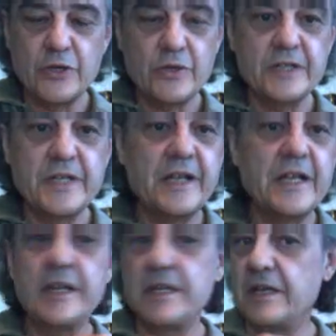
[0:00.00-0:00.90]
You can
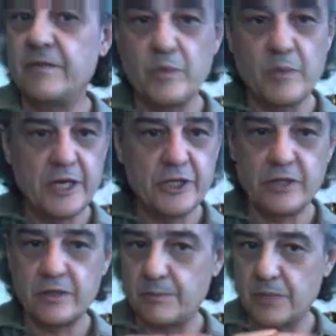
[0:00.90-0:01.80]
take any
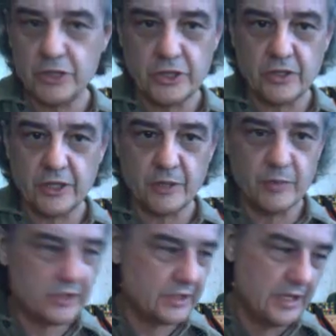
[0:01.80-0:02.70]
information, a bunch of
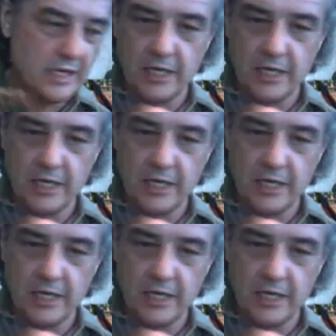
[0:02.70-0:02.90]
documents, and